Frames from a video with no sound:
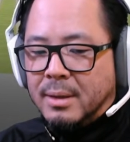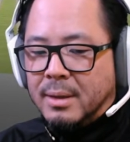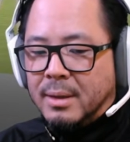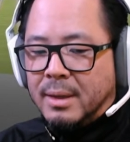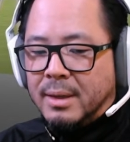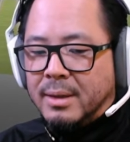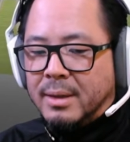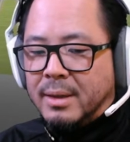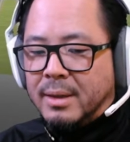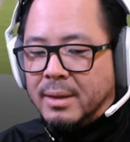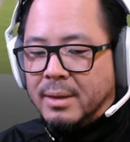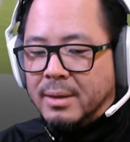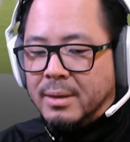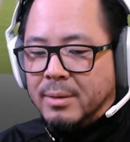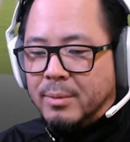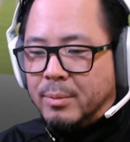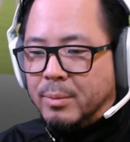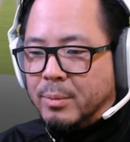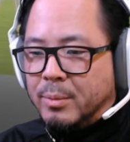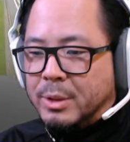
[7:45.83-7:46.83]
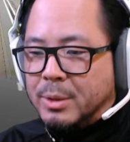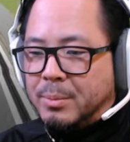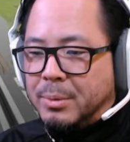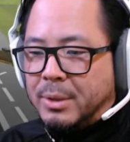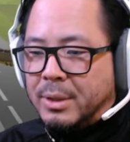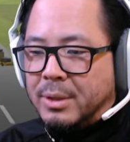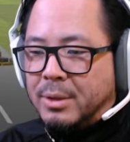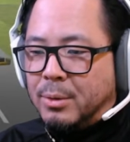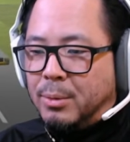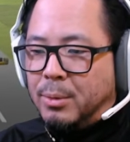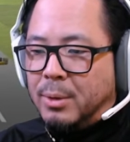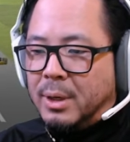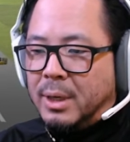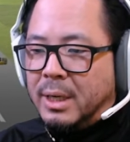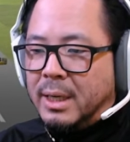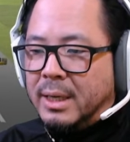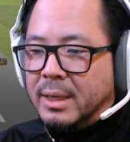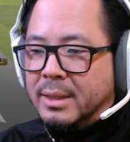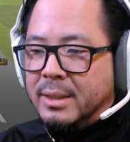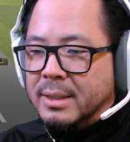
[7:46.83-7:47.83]
And then let's put
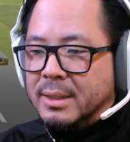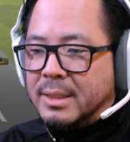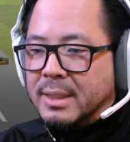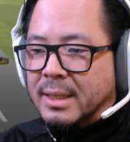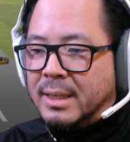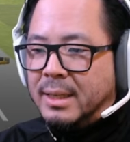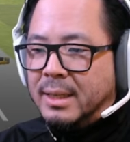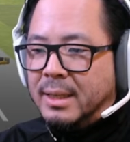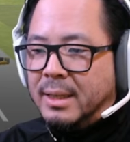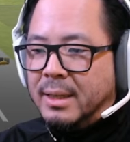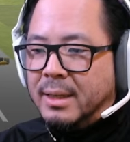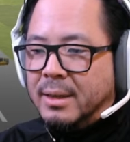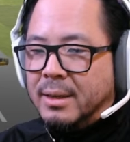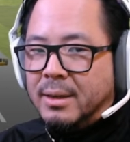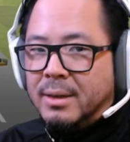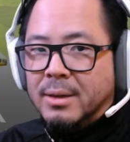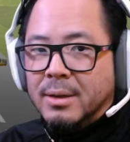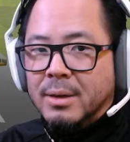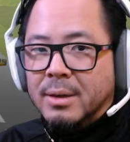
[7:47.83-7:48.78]
quad setting here.